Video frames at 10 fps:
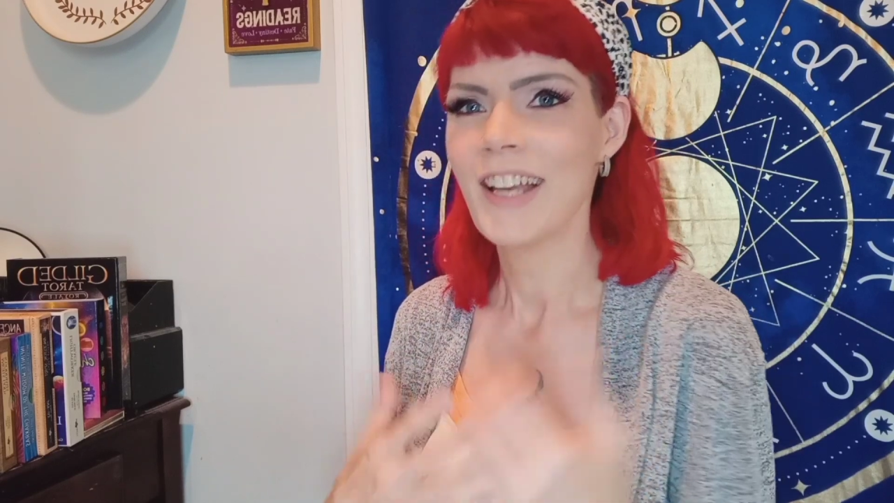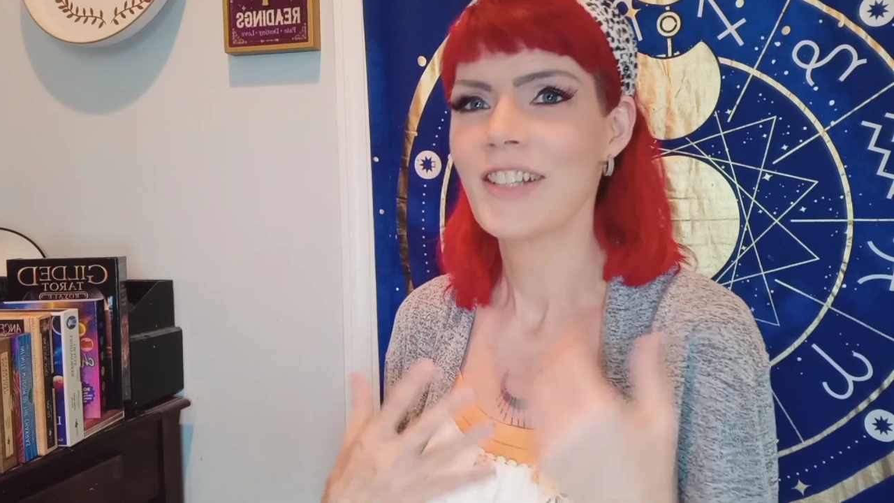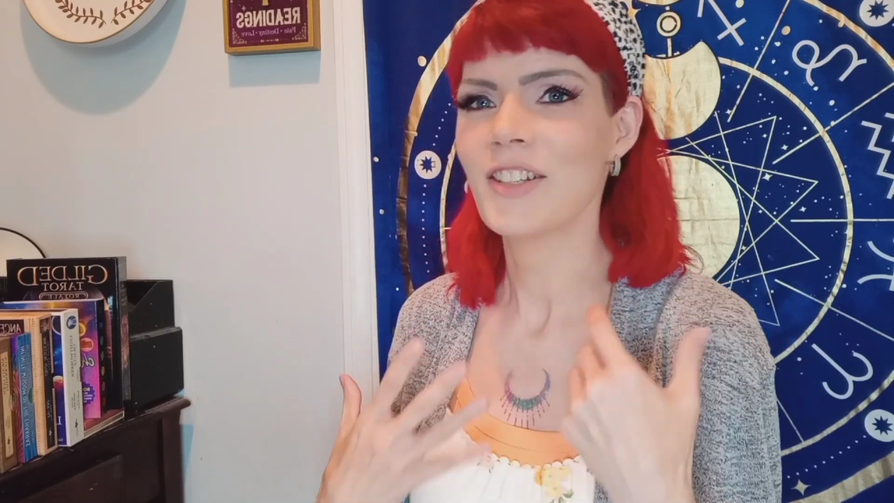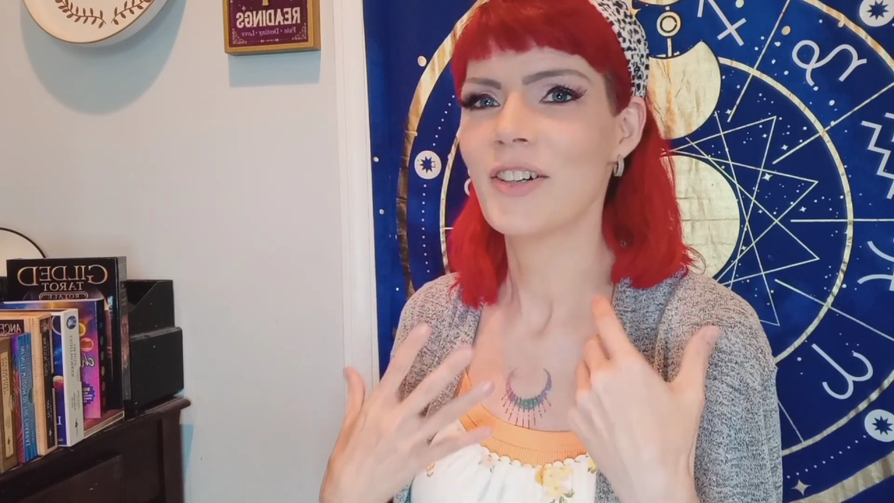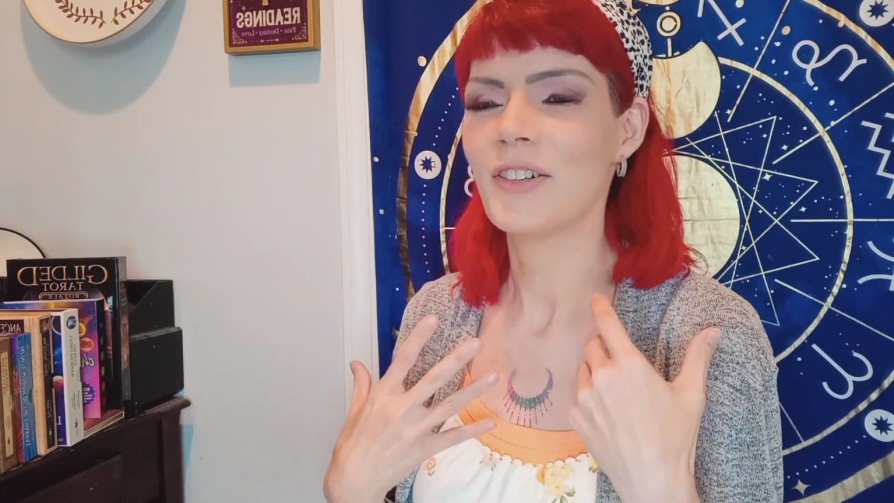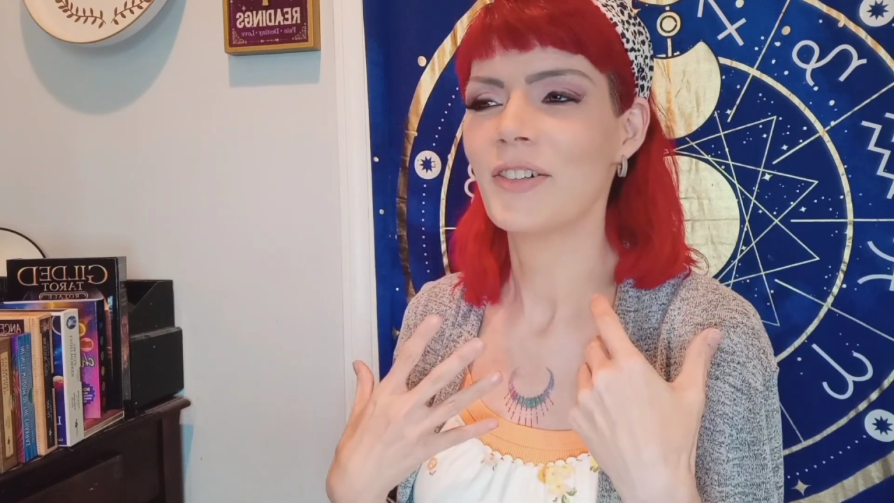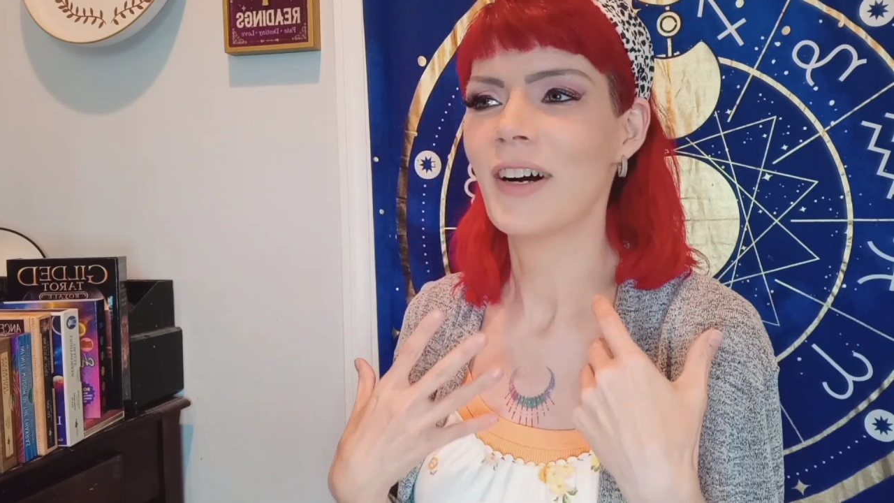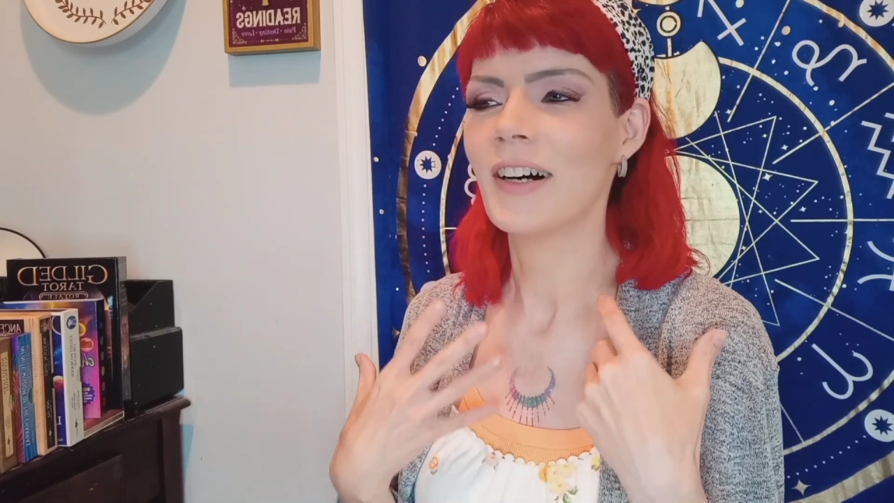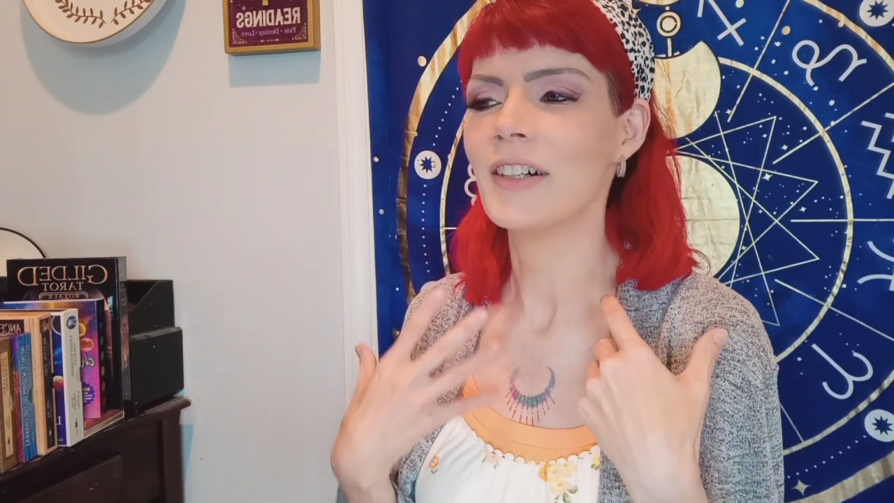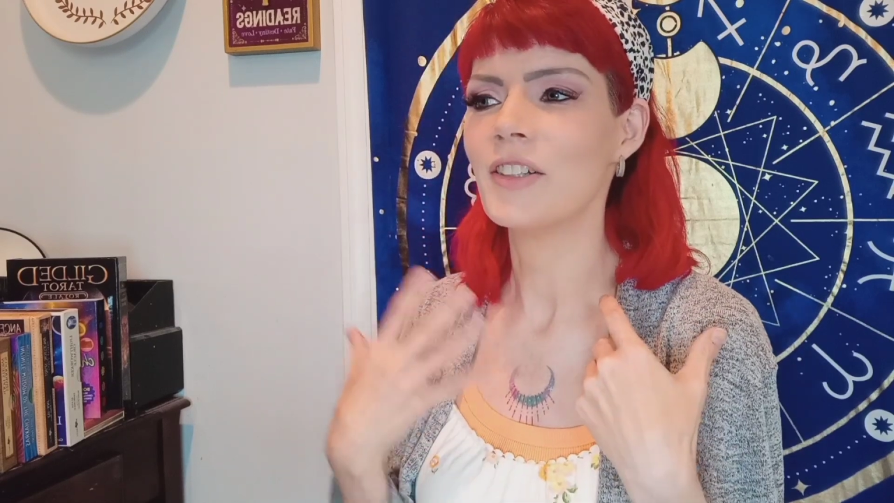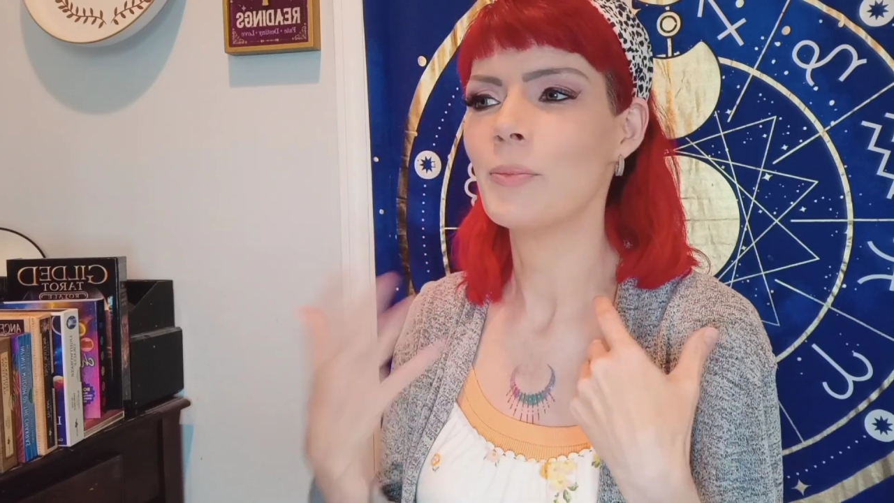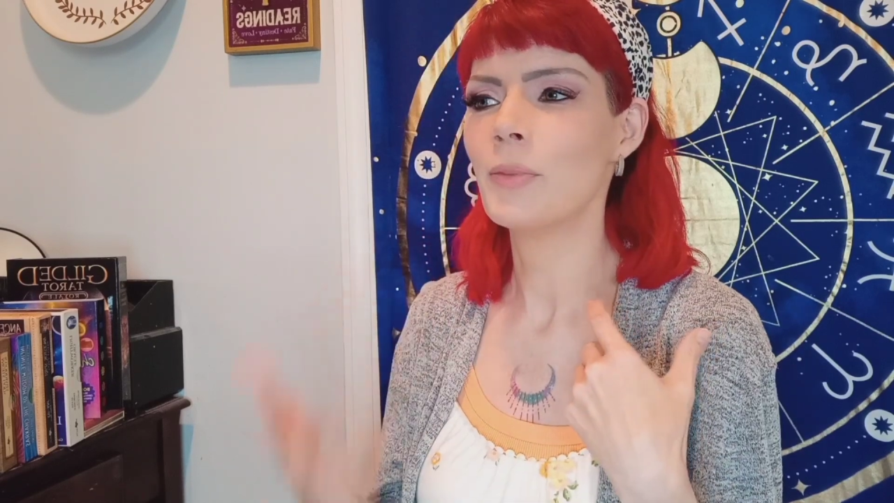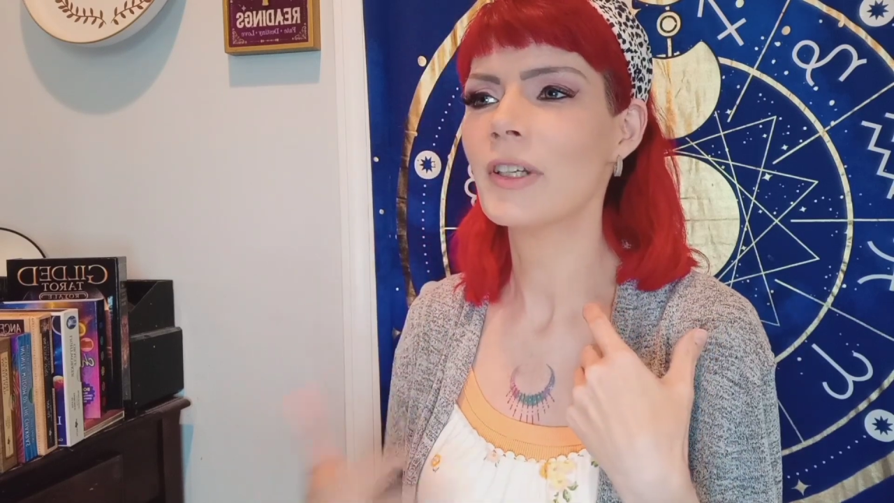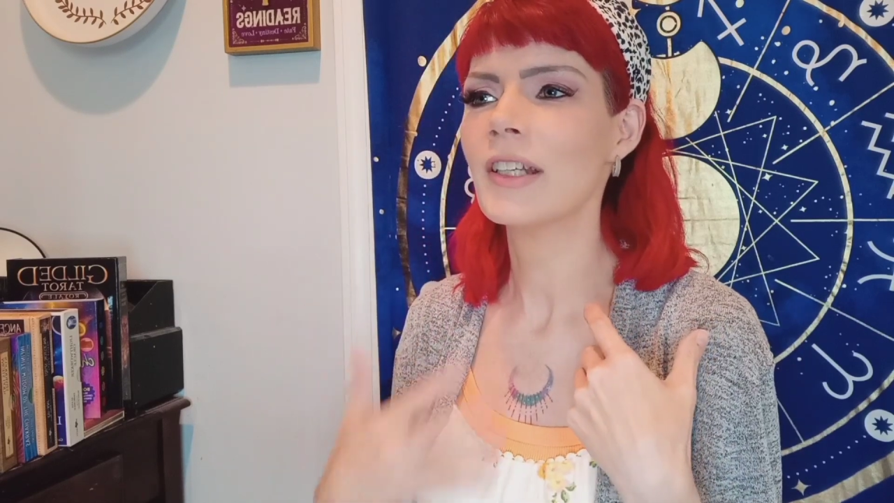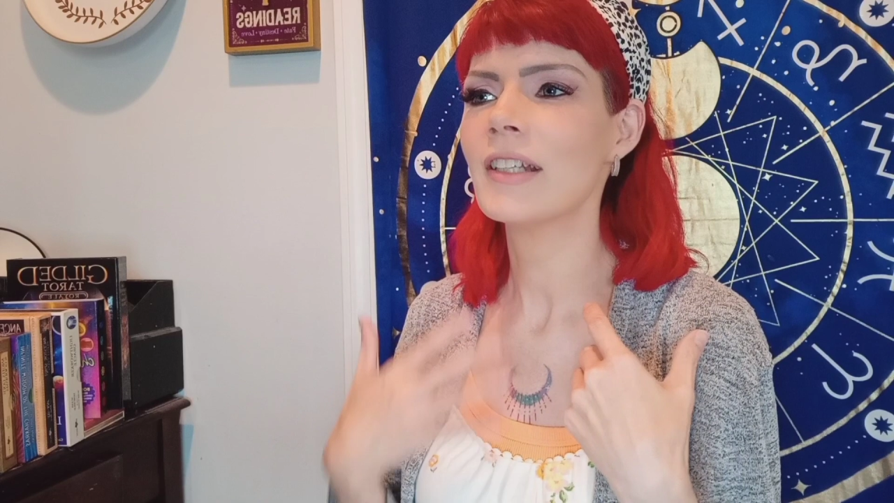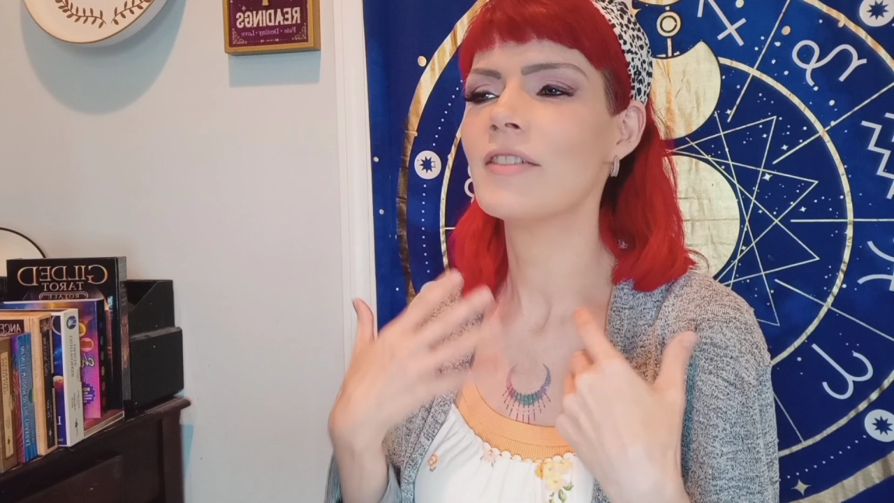So you book it.